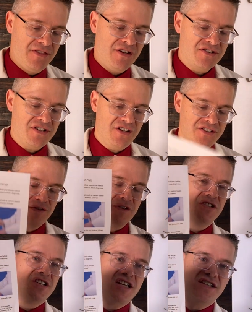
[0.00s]
There's also
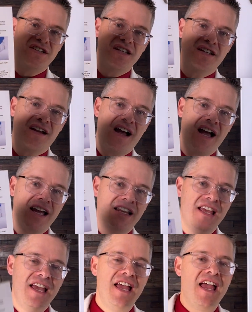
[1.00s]
a cheat sheet guide
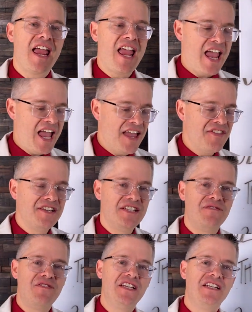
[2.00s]
and the
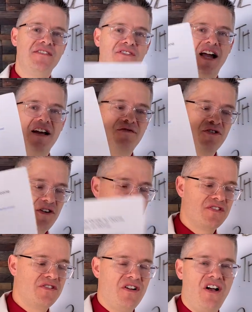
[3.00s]
definitive guide for
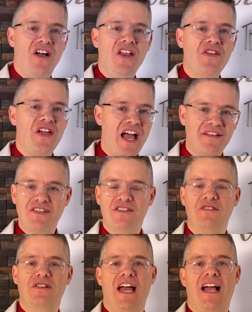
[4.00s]
ozone. All you have to
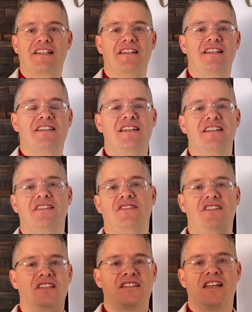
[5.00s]
do to access this
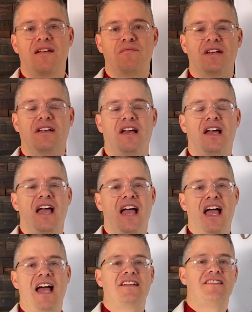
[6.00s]
is just type in
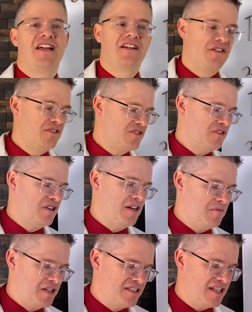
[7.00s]
hashtag ozone.
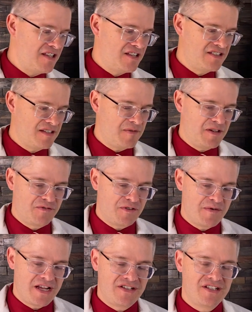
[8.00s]
I'm going to send you some
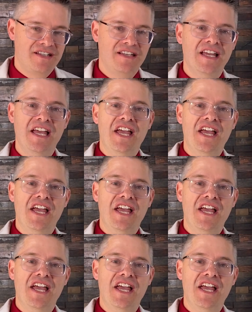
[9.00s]
information.